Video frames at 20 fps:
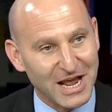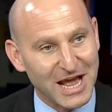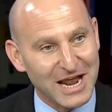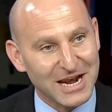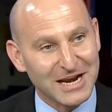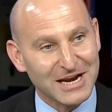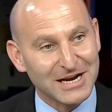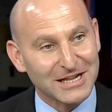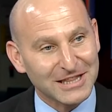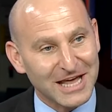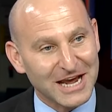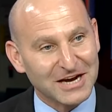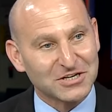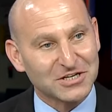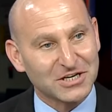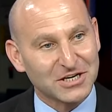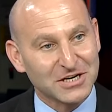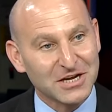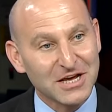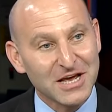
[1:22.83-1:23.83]
and an
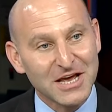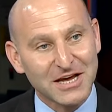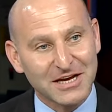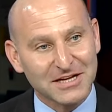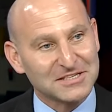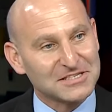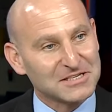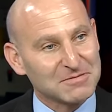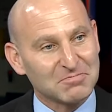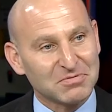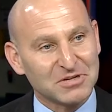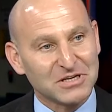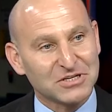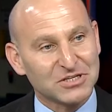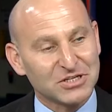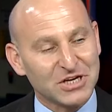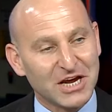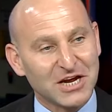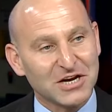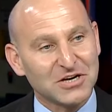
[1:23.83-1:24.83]
election can simply
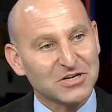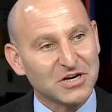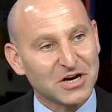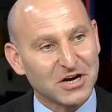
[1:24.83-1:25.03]
change